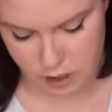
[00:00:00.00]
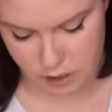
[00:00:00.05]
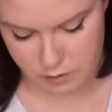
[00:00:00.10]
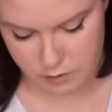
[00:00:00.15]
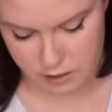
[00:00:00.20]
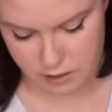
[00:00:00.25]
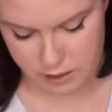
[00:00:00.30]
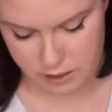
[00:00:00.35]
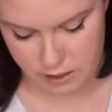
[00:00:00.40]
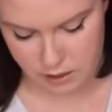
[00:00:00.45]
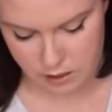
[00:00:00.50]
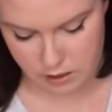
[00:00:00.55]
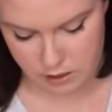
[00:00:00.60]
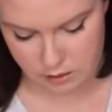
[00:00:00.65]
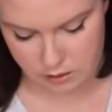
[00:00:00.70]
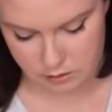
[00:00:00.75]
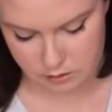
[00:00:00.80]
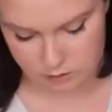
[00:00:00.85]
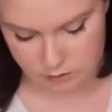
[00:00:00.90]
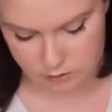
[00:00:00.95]
no
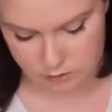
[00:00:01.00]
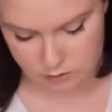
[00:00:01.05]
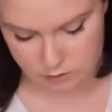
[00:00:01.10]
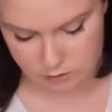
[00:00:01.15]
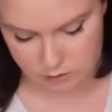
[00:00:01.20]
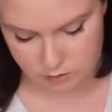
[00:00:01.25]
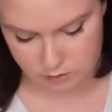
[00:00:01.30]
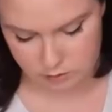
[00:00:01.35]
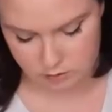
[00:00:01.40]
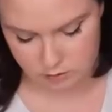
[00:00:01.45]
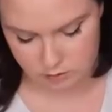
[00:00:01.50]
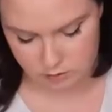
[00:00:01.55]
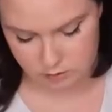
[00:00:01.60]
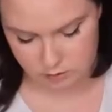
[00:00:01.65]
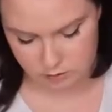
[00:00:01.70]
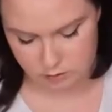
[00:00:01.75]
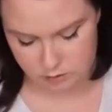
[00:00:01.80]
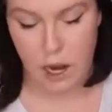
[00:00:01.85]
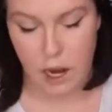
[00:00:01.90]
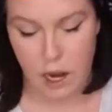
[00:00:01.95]
indicator.
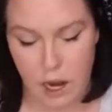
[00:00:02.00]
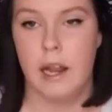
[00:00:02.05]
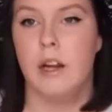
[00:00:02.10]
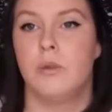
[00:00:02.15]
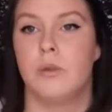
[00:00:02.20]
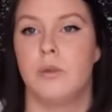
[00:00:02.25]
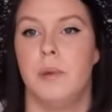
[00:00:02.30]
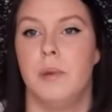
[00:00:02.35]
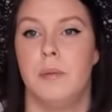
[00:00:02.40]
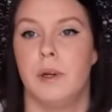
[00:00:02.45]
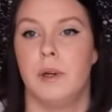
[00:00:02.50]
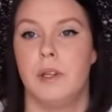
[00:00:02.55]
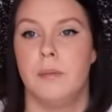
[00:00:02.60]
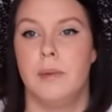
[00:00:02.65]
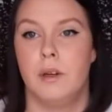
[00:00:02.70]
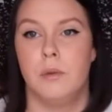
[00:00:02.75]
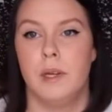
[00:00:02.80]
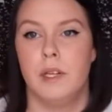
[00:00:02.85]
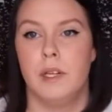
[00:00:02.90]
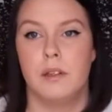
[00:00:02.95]
I don't remember
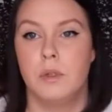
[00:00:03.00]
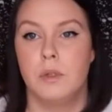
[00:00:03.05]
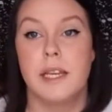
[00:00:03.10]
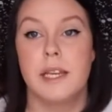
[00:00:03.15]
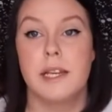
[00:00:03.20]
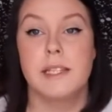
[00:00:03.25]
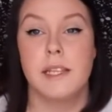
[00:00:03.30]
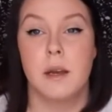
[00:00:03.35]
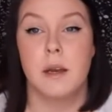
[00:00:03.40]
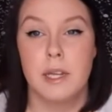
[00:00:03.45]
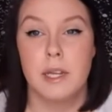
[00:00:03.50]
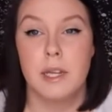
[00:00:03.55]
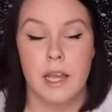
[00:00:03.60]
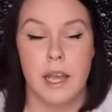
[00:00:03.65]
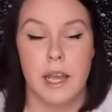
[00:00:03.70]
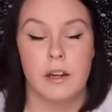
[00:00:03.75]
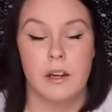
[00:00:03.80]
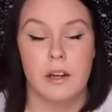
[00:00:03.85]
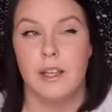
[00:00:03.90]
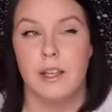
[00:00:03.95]
the middle one. We'll say some
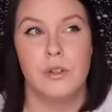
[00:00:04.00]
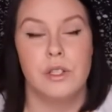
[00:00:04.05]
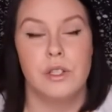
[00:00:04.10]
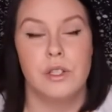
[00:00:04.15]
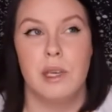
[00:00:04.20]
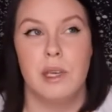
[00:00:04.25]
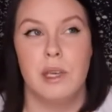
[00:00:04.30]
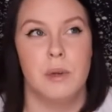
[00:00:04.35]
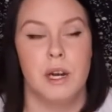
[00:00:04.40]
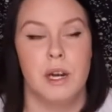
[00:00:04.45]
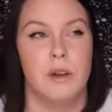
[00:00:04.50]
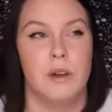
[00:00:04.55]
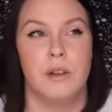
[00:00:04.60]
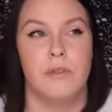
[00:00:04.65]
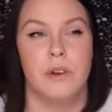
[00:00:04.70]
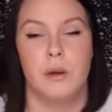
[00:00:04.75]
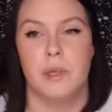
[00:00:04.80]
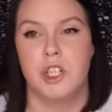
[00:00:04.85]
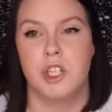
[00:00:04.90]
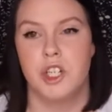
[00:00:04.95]
indicator that used to be it, but I
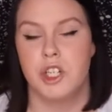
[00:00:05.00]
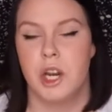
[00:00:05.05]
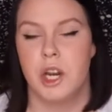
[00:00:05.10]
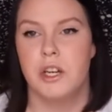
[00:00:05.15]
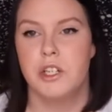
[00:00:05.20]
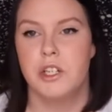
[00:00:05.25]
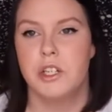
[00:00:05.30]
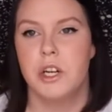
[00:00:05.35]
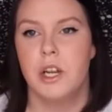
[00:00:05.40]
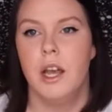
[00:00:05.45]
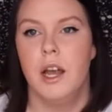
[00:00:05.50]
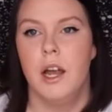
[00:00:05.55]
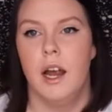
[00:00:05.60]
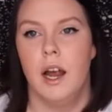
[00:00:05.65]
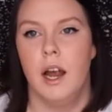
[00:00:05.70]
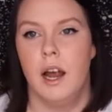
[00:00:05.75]
know the verbiage changed.